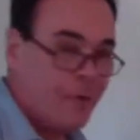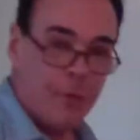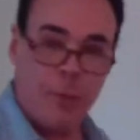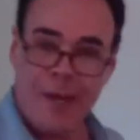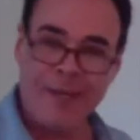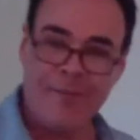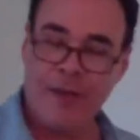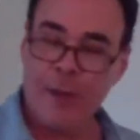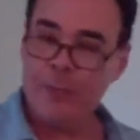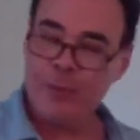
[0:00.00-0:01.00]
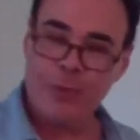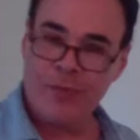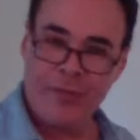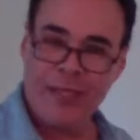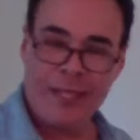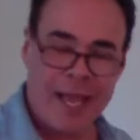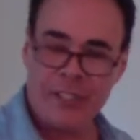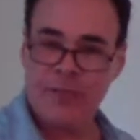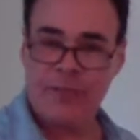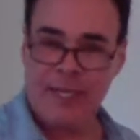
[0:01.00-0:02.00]
we want to develop sort of a
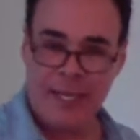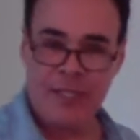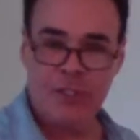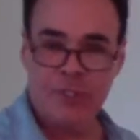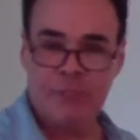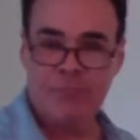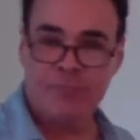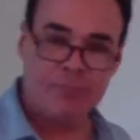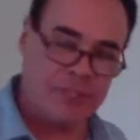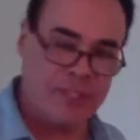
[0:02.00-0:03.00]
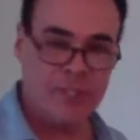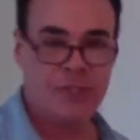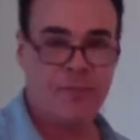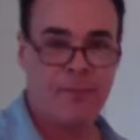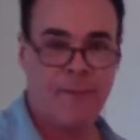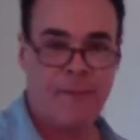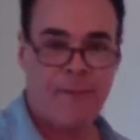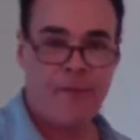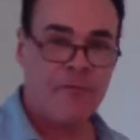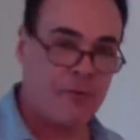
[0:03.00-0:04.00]
classification system
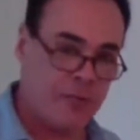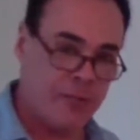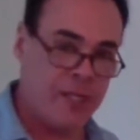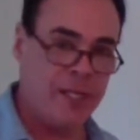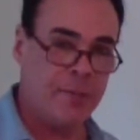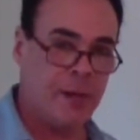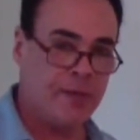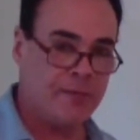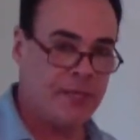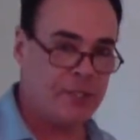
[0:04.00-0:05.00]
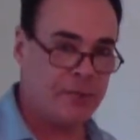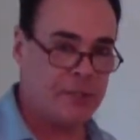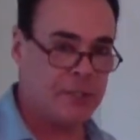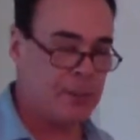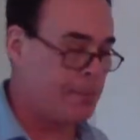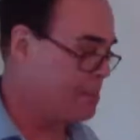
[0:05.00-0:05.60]
for thinking about investments.